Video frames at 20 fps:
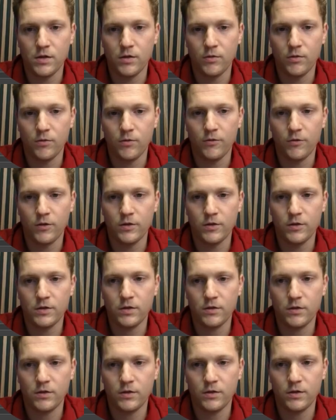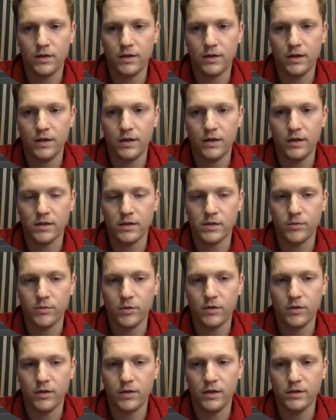we'll first click the
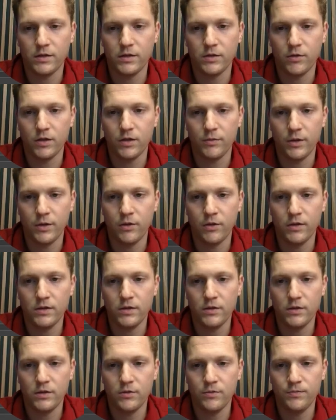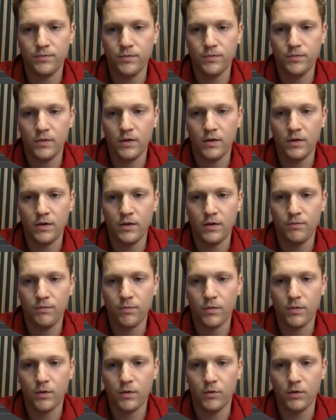customer it's going to be going to.
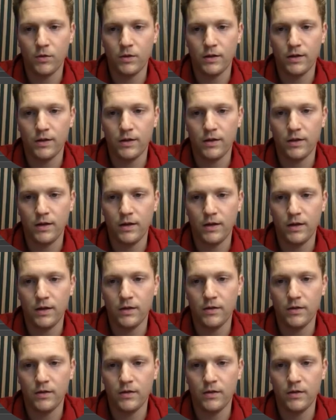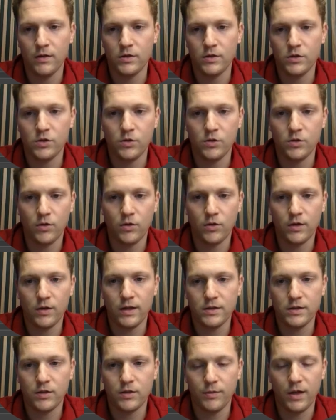We'll click the store
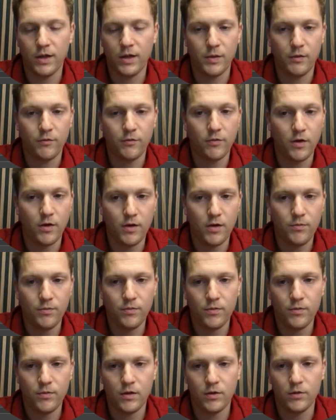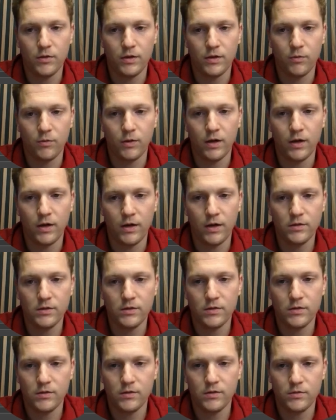that's going to be coming from, including the
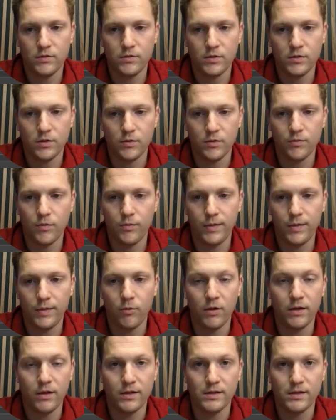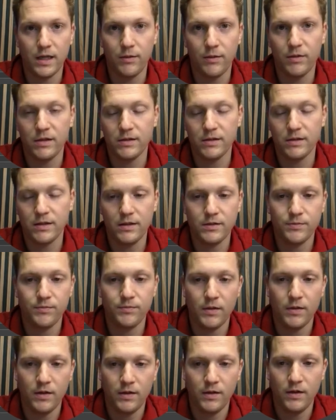warehouse. So be one and the same in this case.
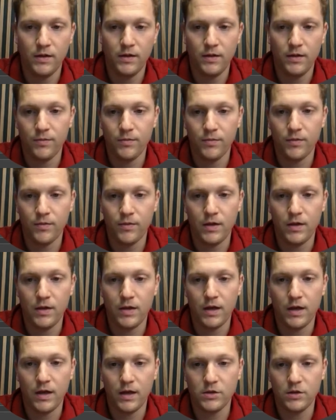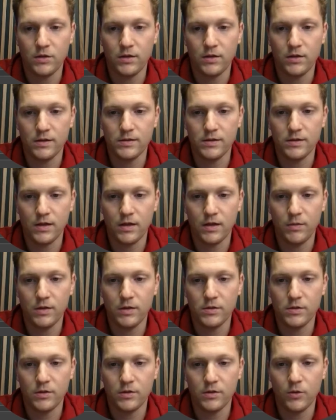The cashier that's
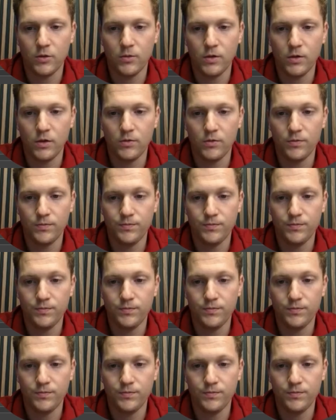administering the quote,